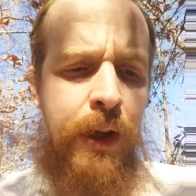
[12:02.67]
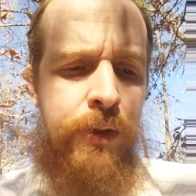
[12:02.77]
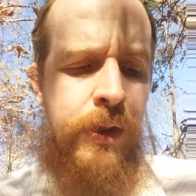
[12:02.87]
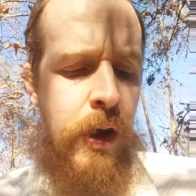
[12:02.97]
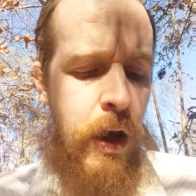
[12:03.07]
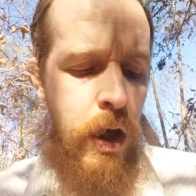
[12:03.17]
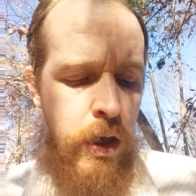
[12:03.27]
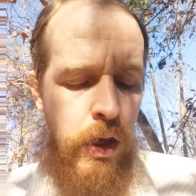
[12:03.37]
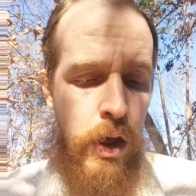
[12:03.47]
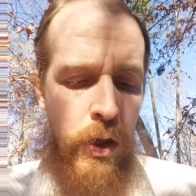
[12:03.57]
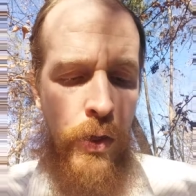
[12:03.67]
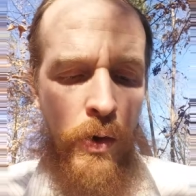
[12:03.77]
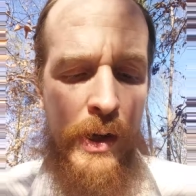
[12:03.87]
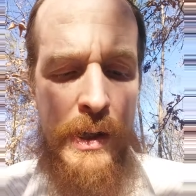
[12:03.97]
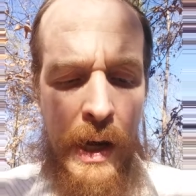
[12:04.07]
The
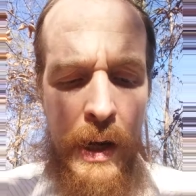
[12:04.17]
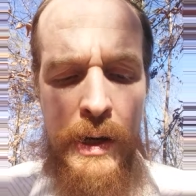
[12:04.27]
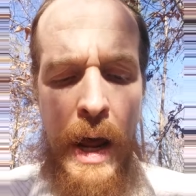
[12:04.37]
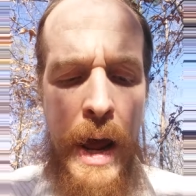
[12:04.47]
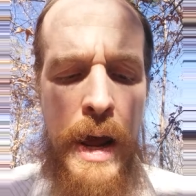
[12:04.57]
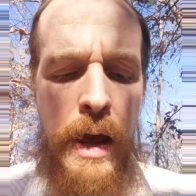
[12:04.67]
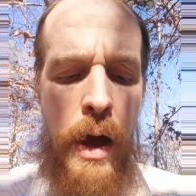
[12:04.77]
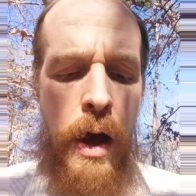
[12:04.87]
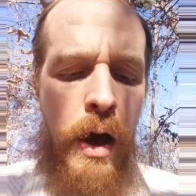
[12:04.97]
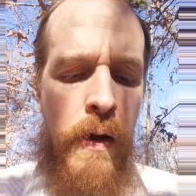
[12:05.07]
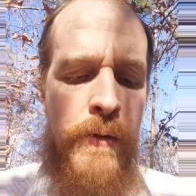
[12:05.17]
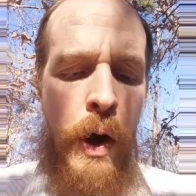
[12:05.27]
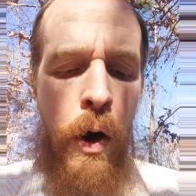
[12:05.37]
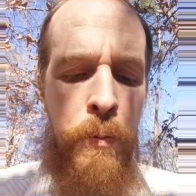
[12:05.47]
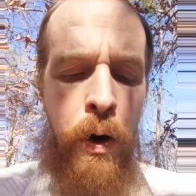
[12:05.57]
32nd day of the
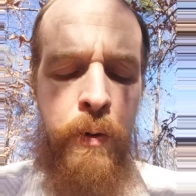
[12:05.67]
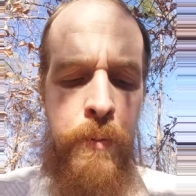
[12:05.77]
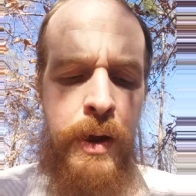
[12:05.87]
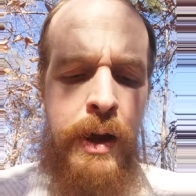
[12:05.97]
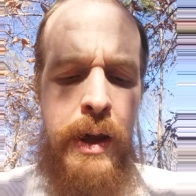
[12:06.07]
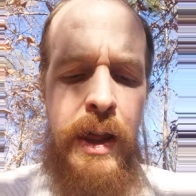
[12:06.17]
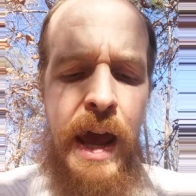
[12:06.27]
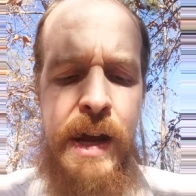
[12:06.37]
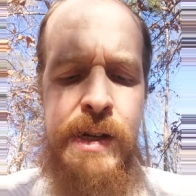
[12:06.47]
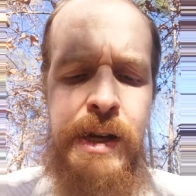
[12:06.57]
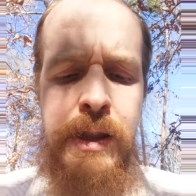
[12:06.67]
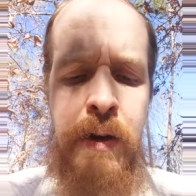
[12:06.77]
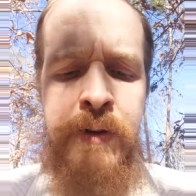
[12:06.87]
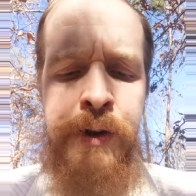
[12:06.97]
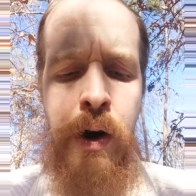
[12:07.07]
Omer, the 18th
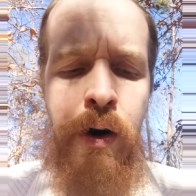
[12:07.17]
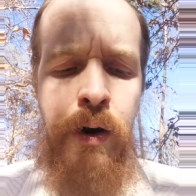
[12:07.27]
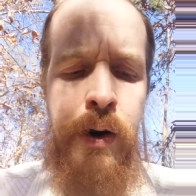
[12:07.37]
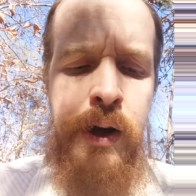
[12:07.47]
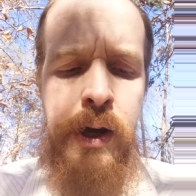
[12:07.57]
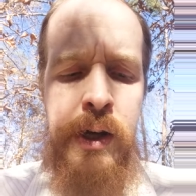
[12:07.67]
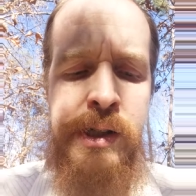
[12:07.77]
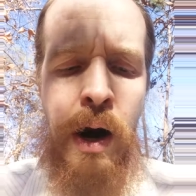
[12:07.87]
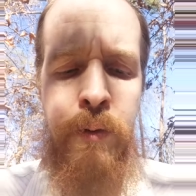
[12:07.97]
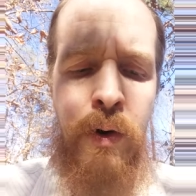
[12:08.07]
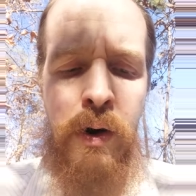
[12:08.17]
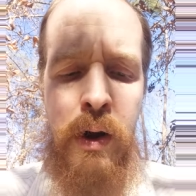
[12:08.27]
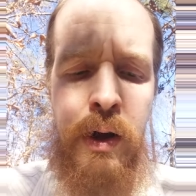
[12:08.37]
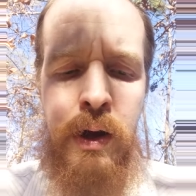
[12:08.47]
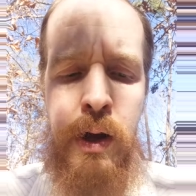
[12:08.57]
of Iyar, is however
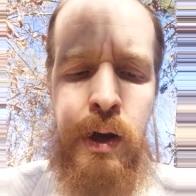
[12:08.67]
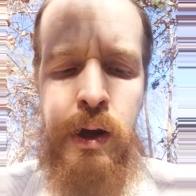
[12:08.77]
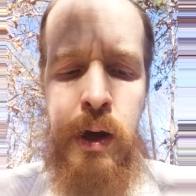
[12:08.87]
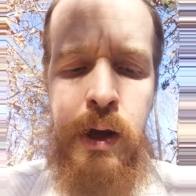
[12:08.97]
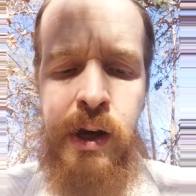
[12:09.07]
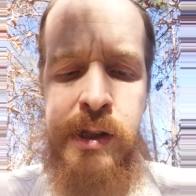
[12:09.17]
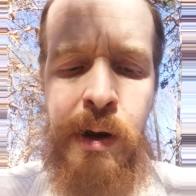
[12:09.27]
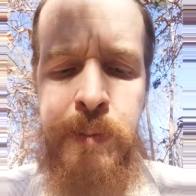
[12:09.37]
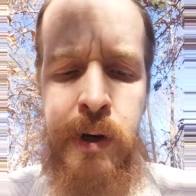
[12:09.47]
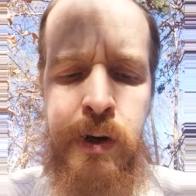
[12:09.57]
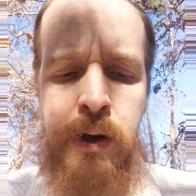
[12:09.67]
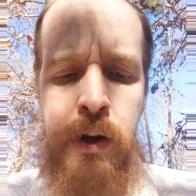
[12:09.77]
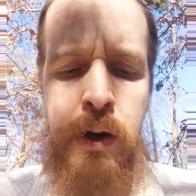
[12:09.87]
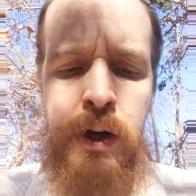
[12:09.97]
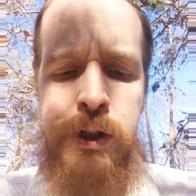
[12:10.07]
accepted.
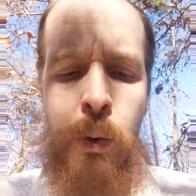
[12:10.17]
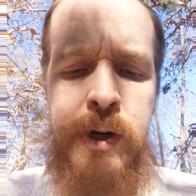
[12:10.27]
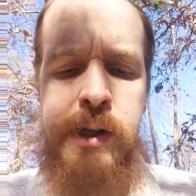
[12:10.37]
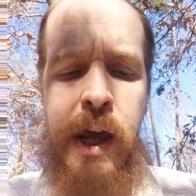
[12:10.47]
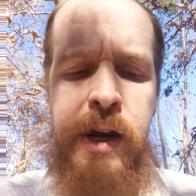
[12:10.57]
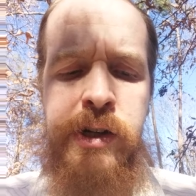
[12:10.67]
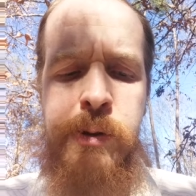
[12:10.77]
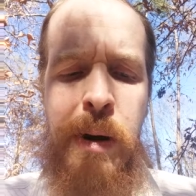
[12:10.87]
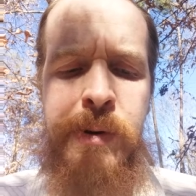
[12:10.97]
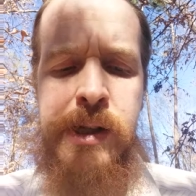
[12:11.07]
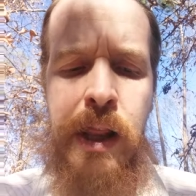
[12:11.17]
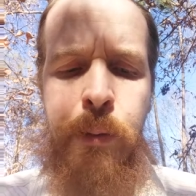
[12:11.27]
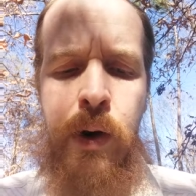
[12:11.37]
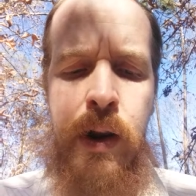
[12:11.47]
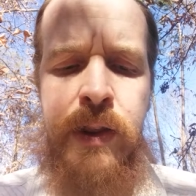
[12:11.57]
Joyous occasions may be
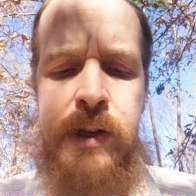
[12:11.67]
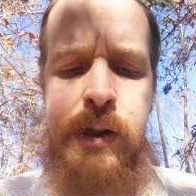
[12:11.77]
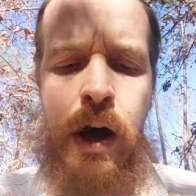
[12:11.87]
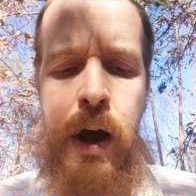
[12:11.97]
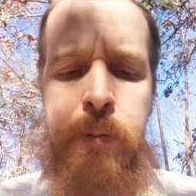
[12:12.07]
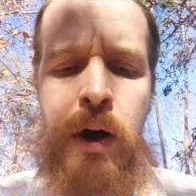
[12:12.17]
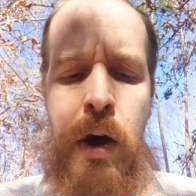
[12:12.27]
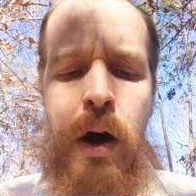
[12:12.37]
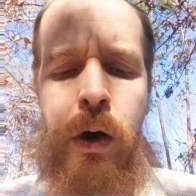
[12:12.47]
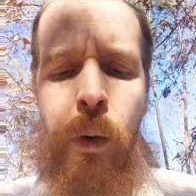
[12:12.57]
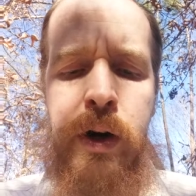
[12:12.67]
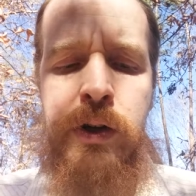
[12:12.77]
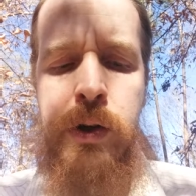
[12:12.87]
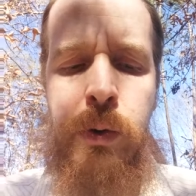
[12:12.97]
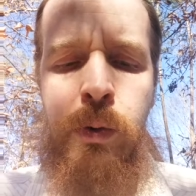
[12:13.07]
celebrated at this time. According
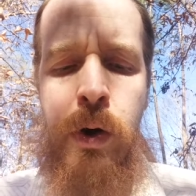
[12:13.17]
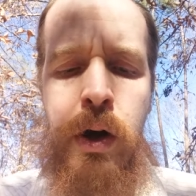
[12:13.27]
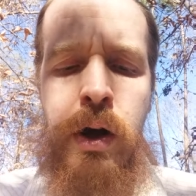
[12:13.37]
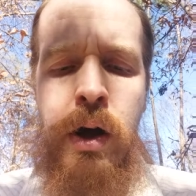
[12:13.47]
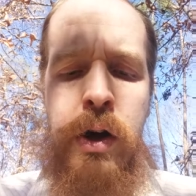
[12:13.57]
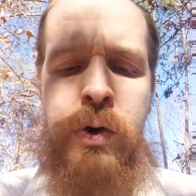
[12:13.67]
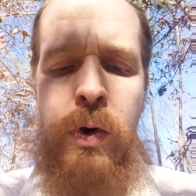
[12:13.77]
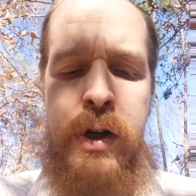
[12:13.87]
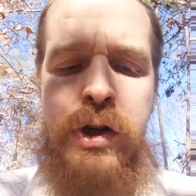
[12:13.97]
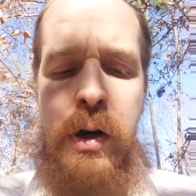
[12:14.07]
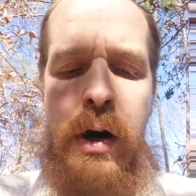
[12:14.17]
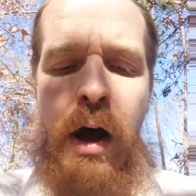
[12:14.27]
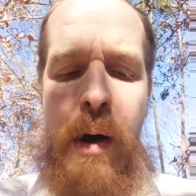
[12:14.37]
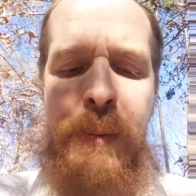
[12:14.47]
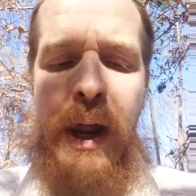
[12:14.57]
to tradition,
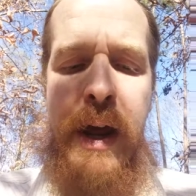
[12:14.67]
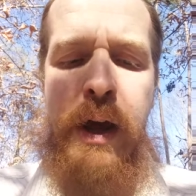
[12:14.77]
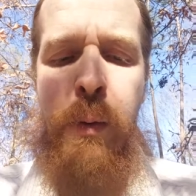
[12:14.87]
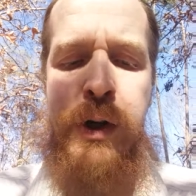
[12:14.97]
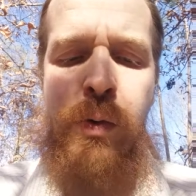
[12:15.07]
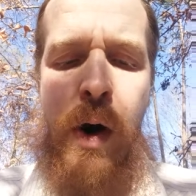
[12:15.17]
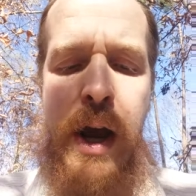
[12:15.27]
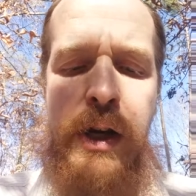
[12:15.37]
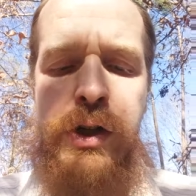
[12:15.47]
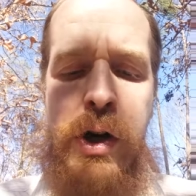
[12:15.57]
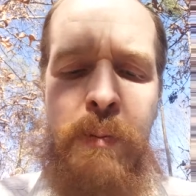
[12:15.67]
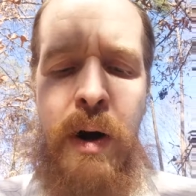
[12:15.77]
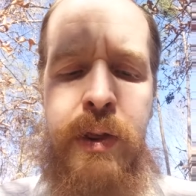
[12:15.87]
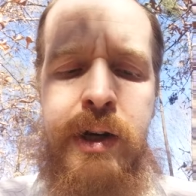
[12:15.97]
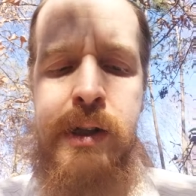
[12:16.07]
a plague which raged
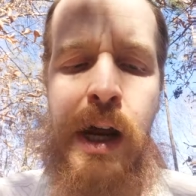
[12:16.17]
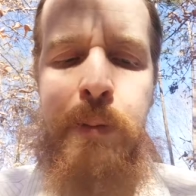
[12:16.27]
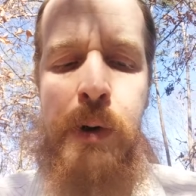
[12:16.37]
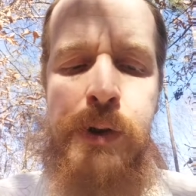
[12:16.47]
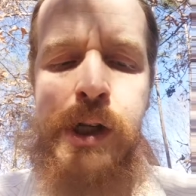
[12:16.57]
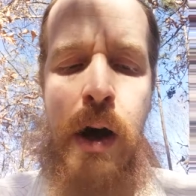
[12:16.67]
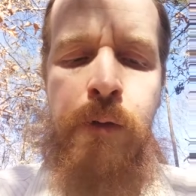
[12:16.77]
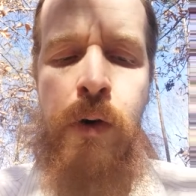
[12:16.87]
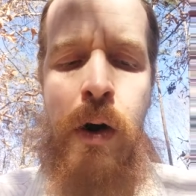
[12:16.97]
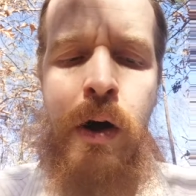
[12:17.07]
among the disciples of